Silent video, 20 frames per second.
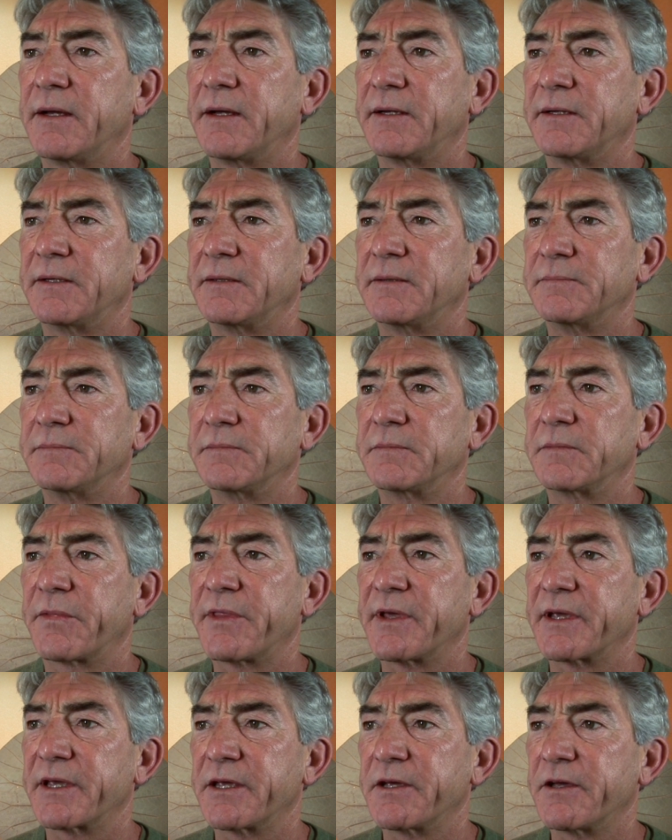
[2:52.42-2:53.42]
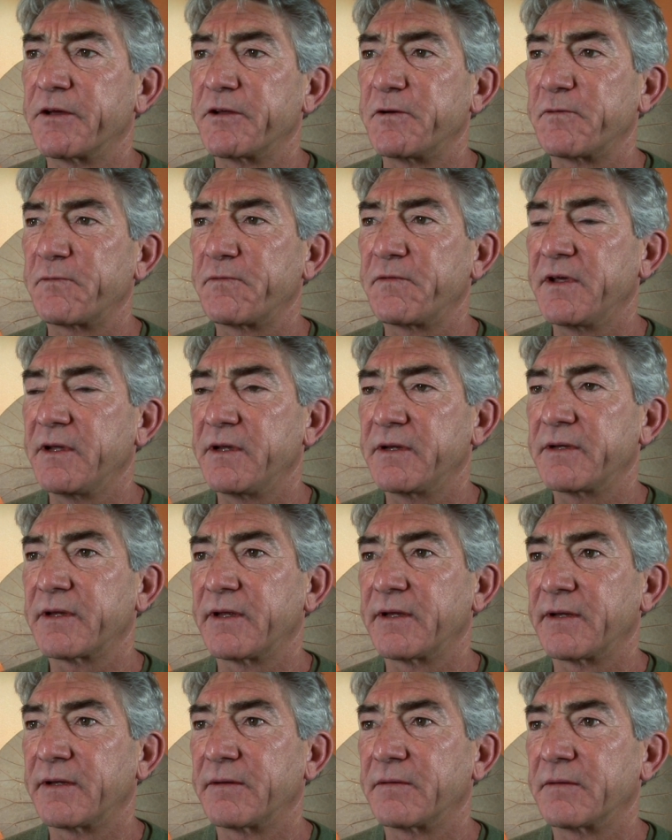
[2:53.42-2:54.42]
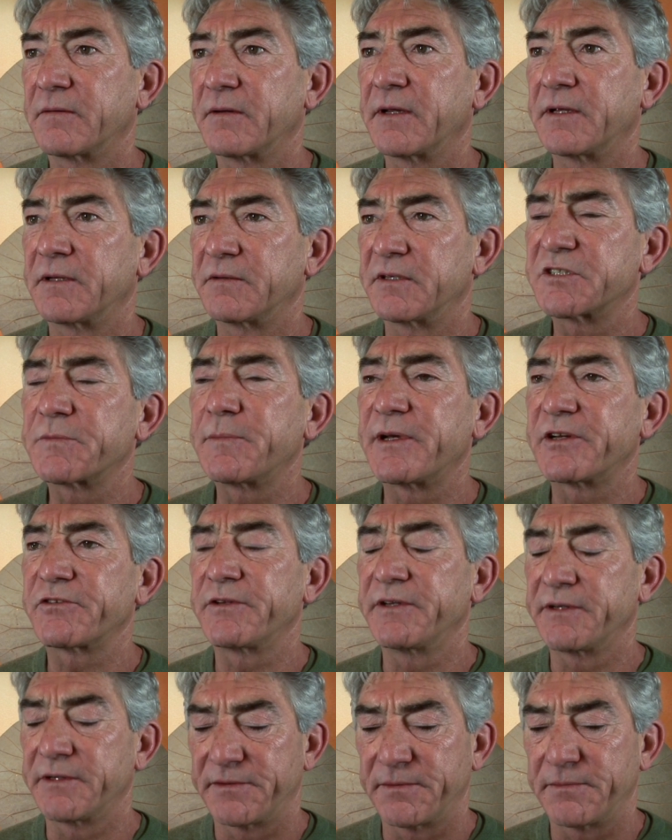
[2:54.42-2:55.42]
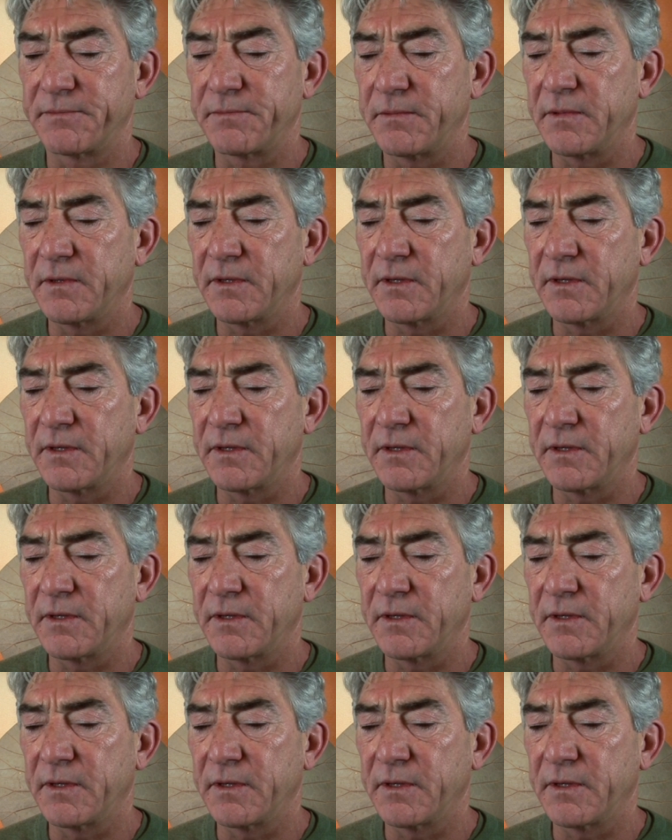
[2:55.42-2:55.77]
um, thinking on your feet, and, and especially in